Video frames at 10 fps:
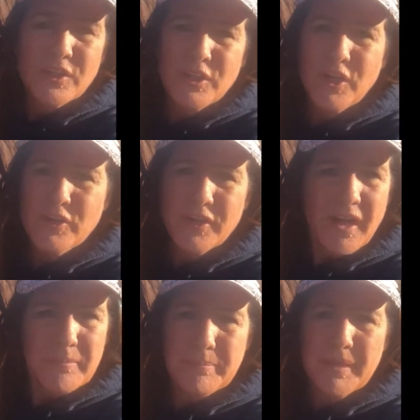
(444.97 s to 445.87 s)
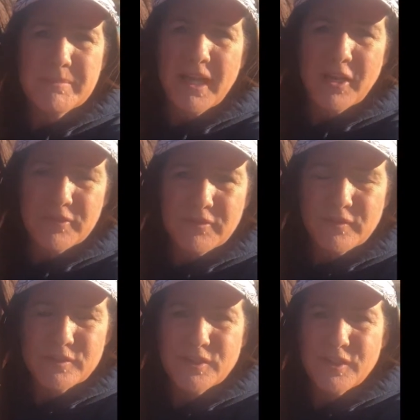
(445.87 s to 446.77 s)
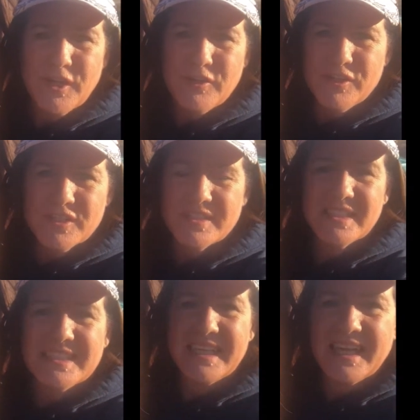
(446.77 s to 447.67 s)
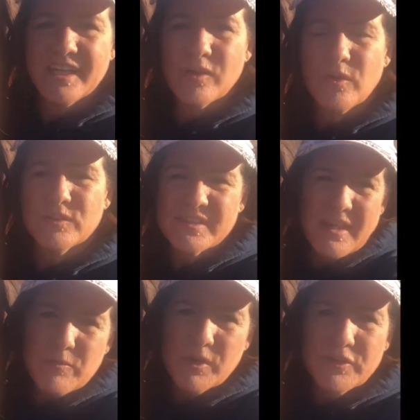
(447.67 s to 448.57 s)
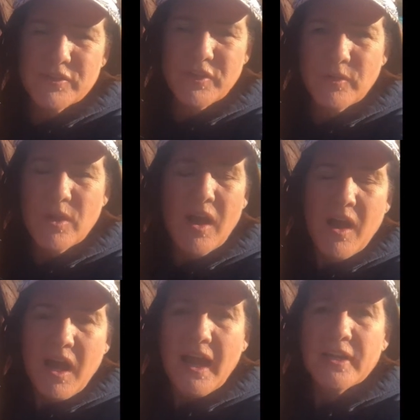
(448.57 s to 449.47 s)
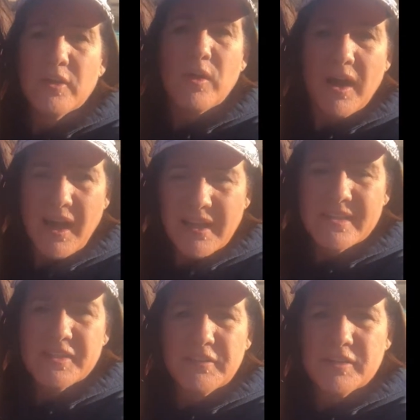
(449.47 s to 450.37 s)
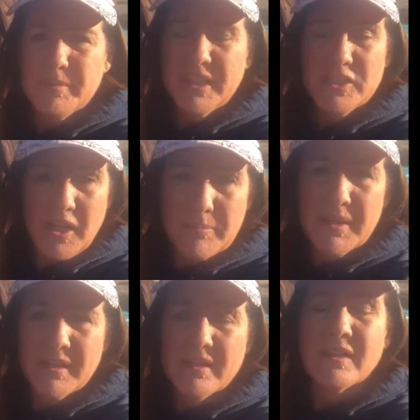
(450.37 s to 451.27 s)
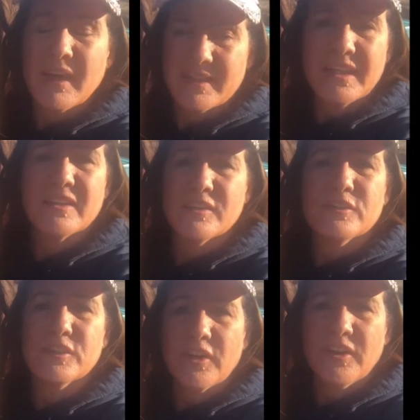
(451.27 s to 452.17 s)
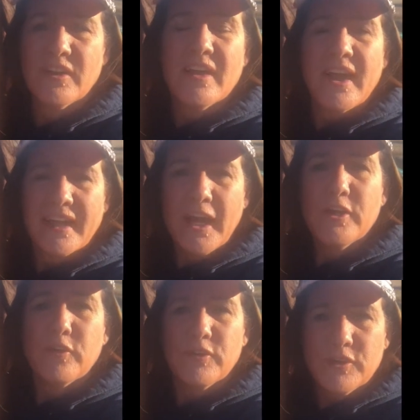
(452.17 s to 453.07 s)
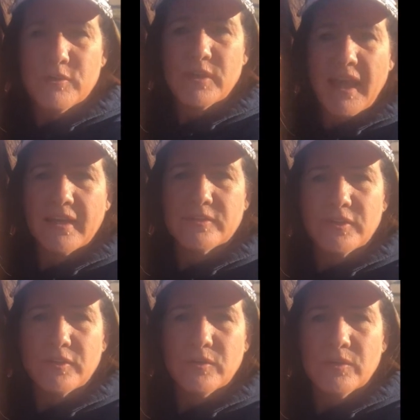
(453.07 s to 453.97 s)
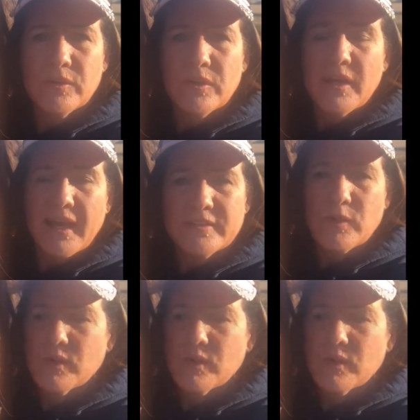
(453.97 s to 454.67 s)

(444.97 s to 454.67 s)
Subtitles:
you know, you're kind of bummed out at the first of the year and you just didn't set any goals, set 1 or 2. I know I endeavor to be a champion at the end of this year, and I know you can too. And so